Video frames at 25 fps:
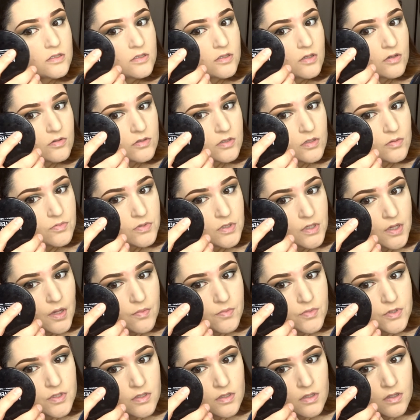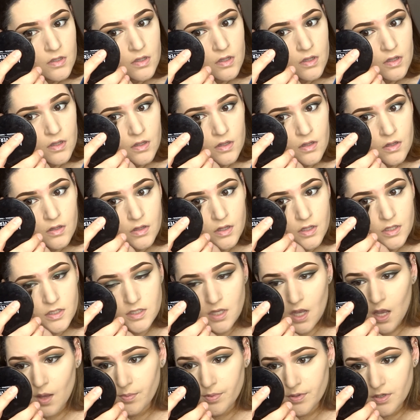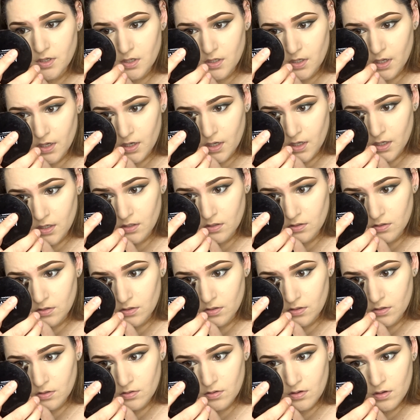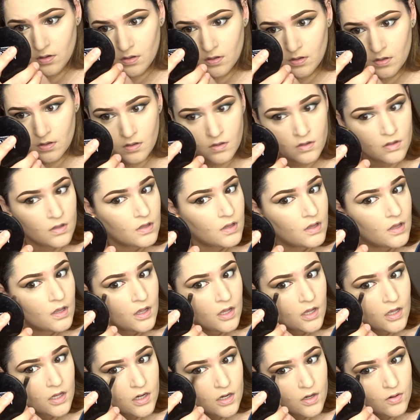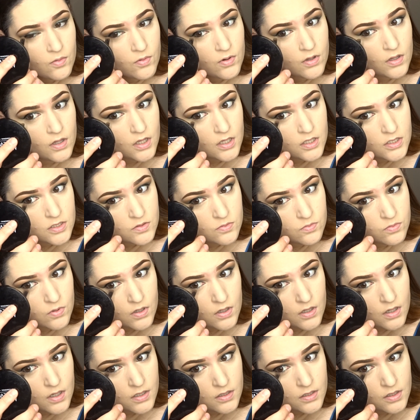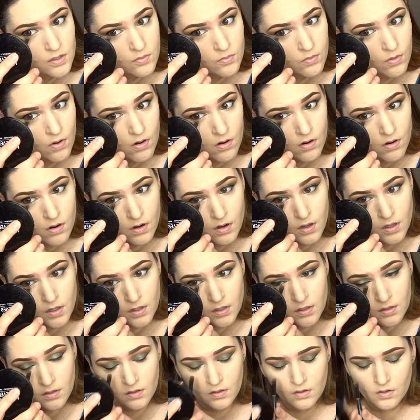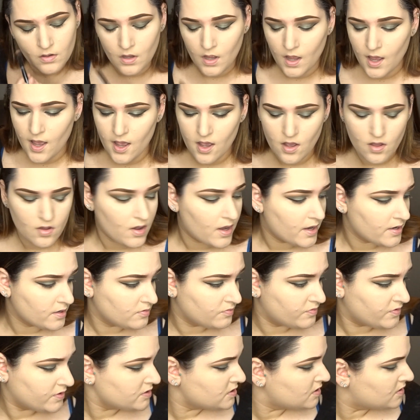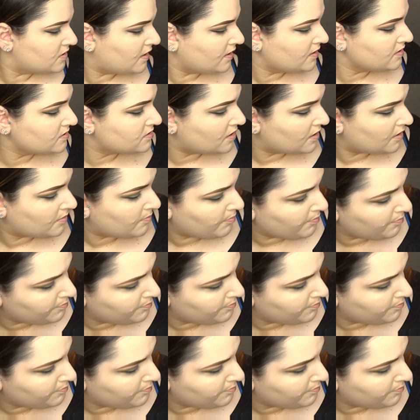So sometimes things happen and I kind of learn. I realize what I did wrong and how I could fix it next time.